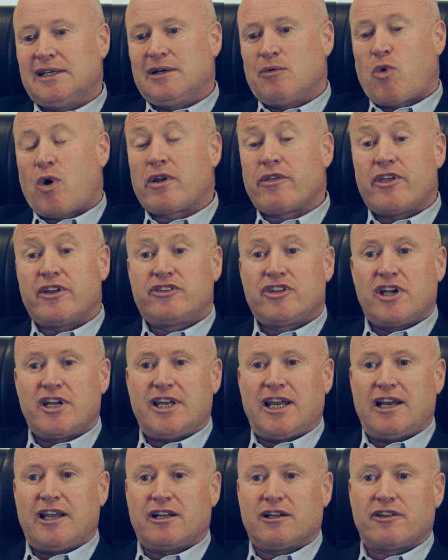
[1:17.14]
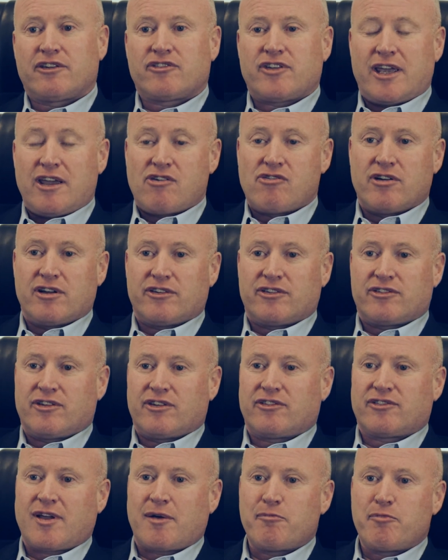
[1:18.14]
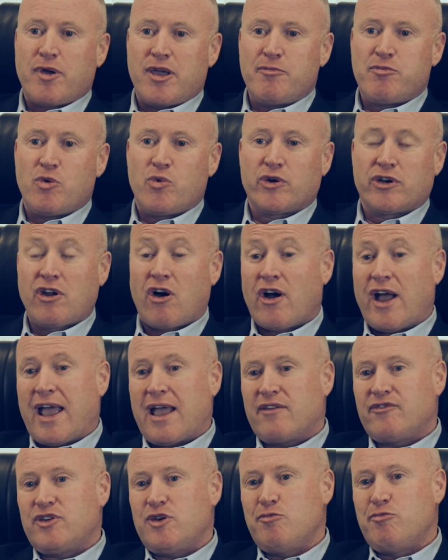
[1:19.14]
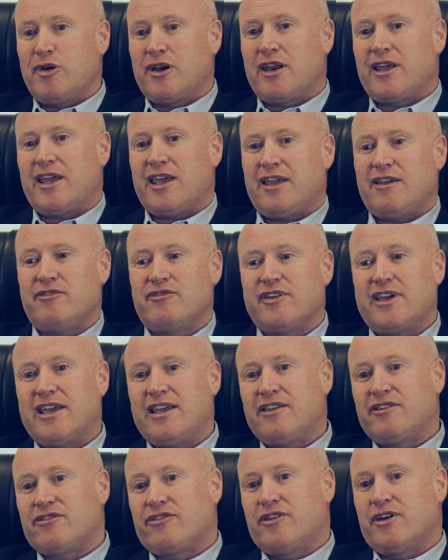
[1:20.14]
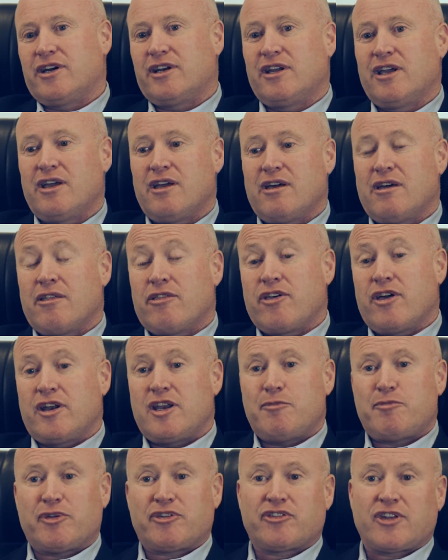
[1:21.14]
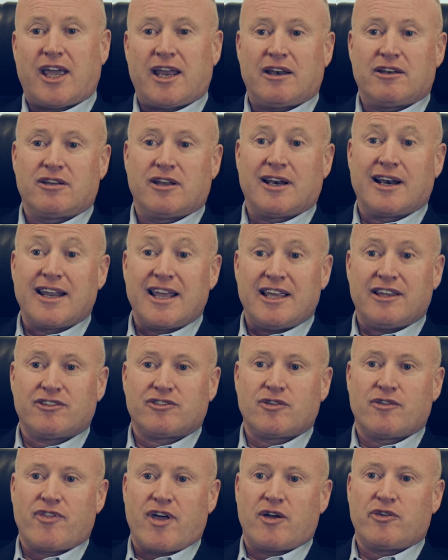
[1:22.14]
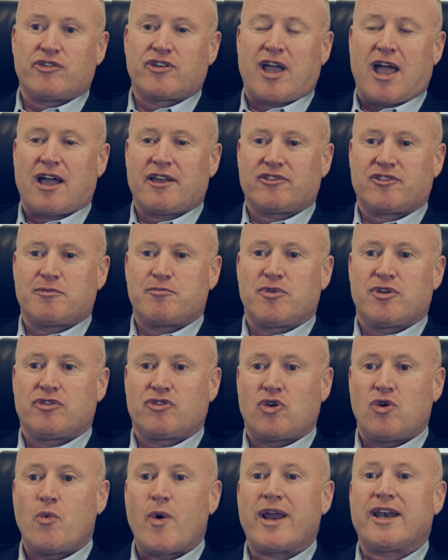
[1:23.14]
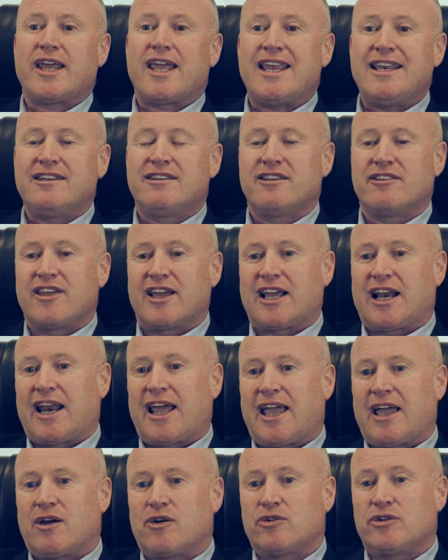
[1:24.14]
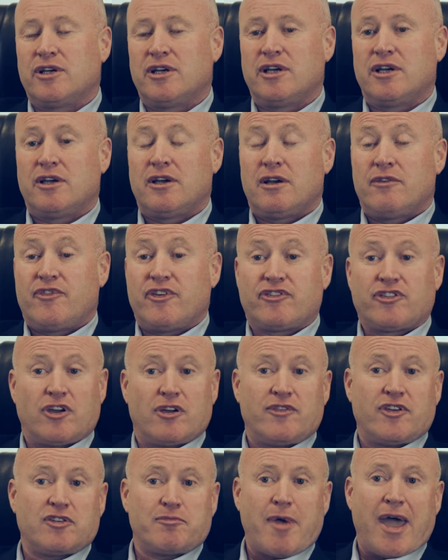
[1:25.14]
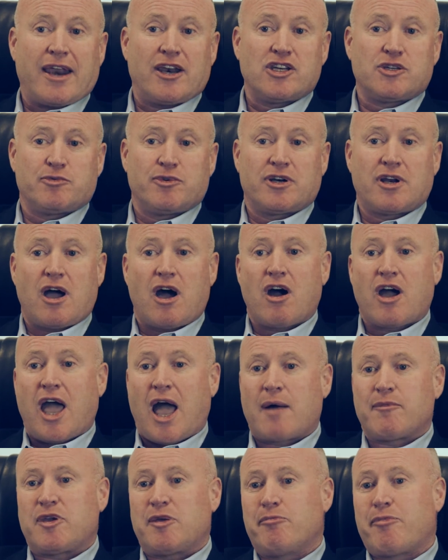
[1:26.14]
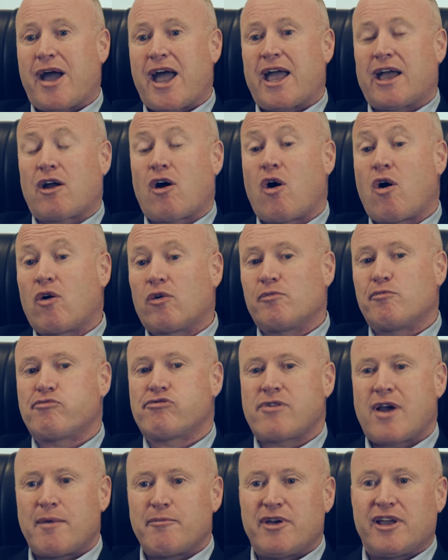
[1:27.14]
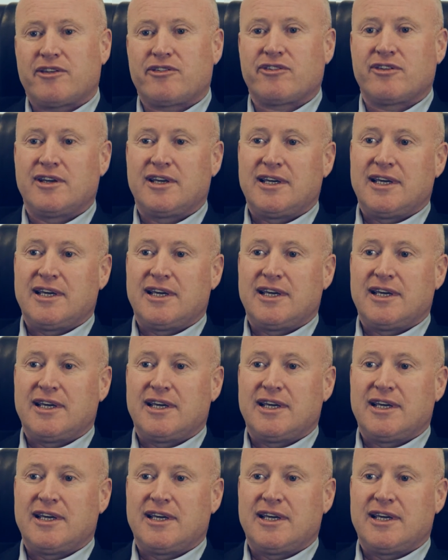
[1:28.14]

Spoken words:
one of the dirty little secrets that some people would not have you believe is that 30% at least of those customers who went into the cloud for service management are coming back on premise.